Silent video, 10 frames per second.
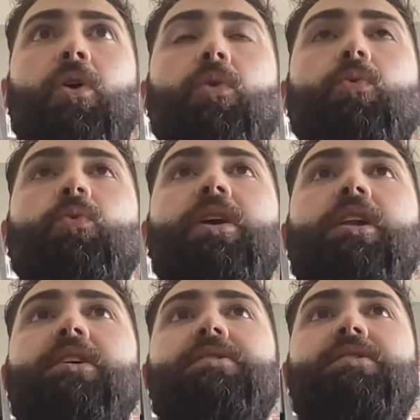
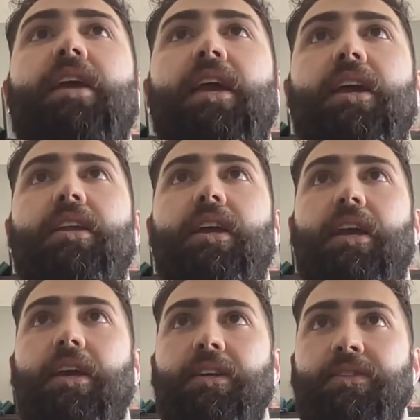Real estate
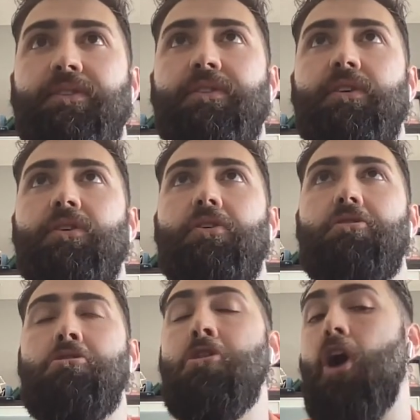is
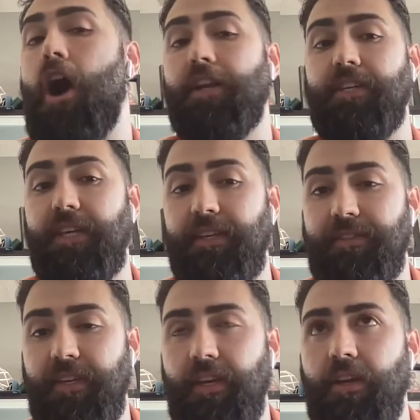not
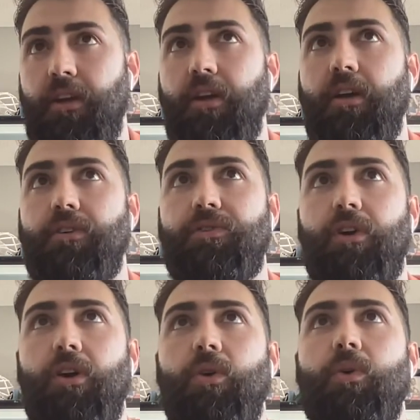easy.
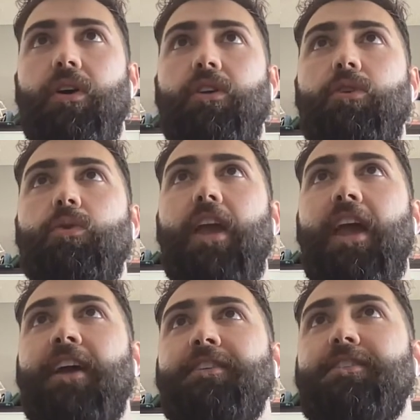So you
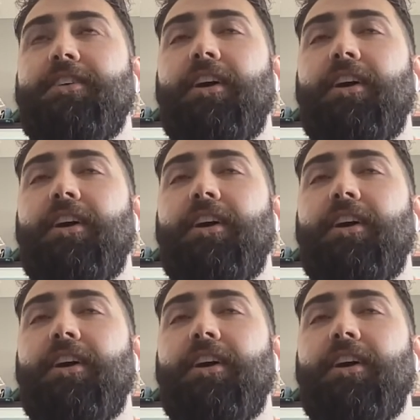can't